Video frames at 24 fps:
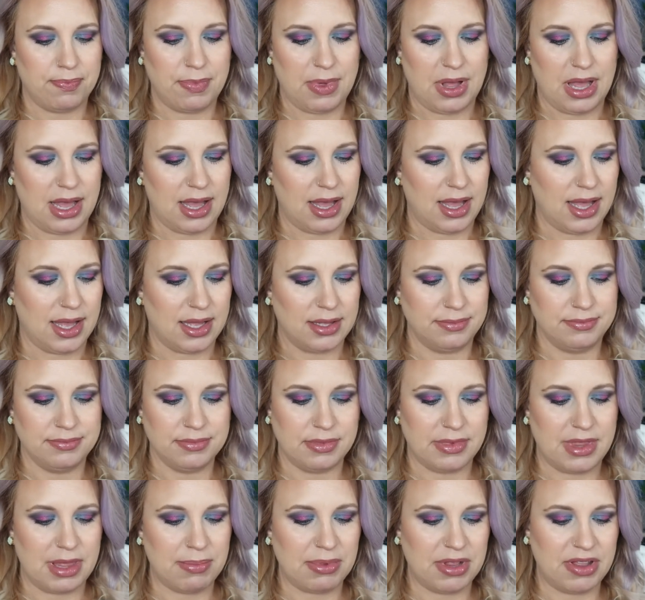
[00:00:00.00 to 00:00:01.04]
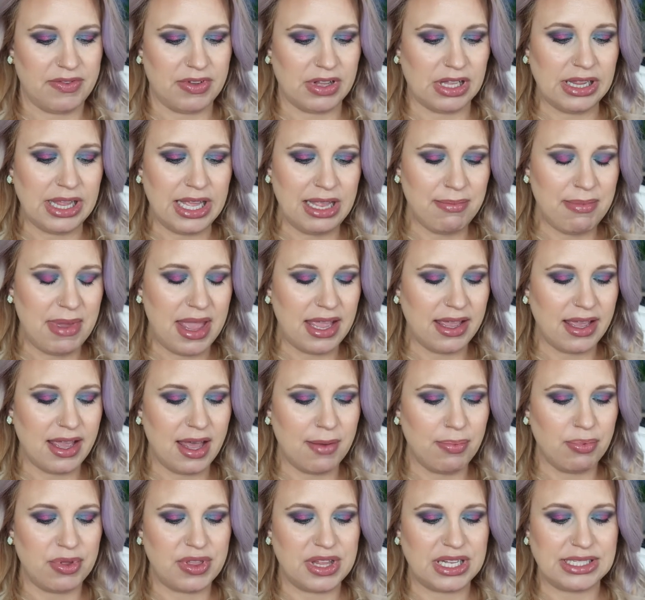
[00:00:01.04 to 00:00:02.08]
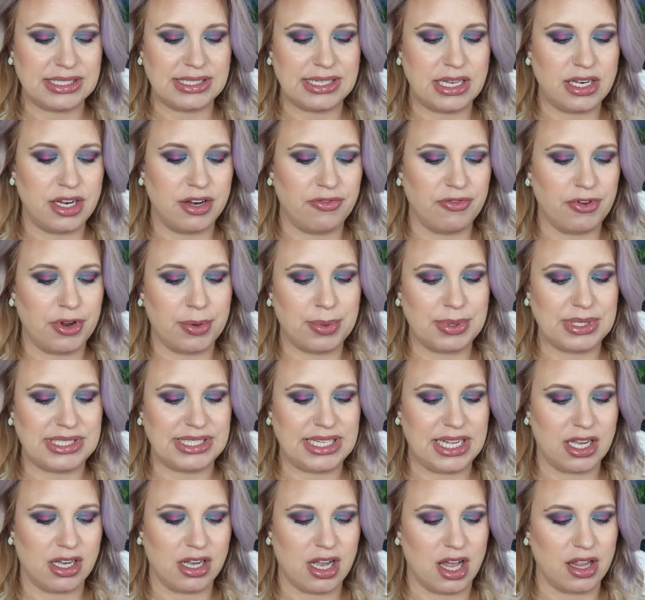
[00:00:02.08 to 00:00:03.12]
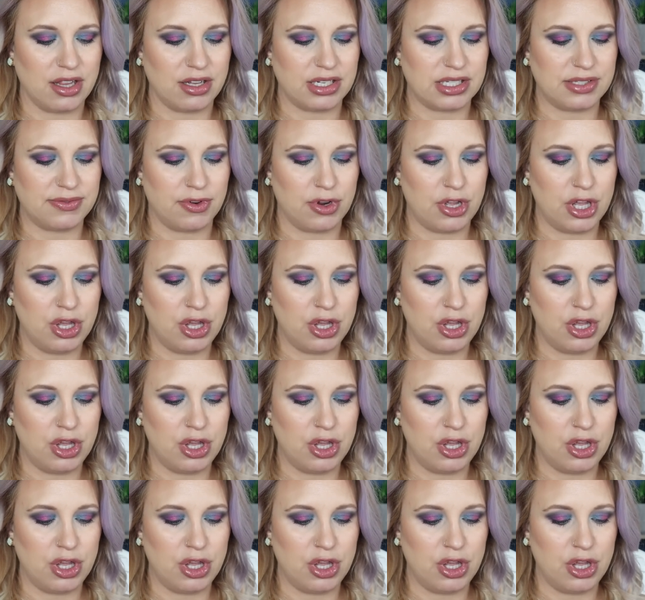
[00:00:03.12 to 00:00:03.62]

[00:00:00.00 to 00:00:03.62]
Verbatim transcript: They believe in clean makeup with extended frequency and colors for